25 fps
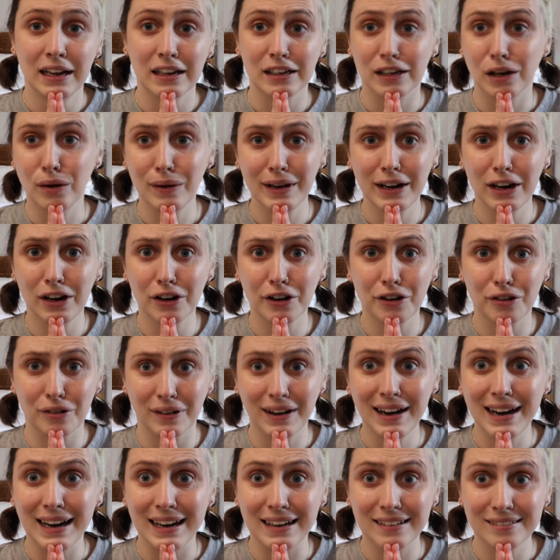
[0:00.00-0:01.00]
go get on a
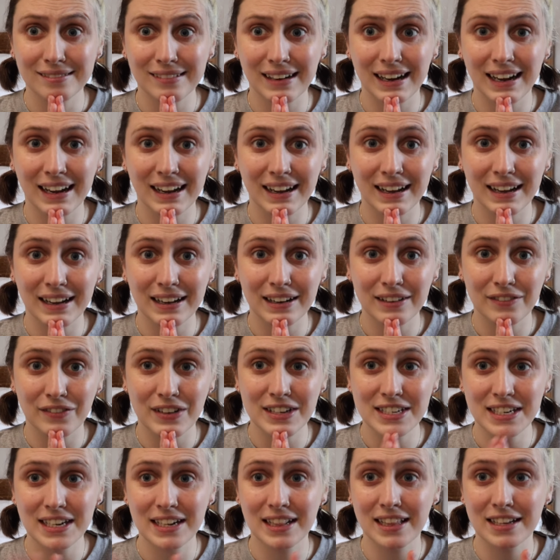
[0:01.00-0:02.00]
train and
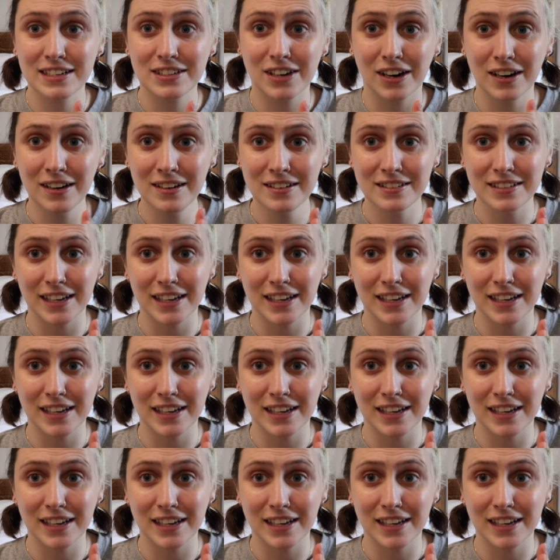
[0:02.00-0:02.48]
visit this garden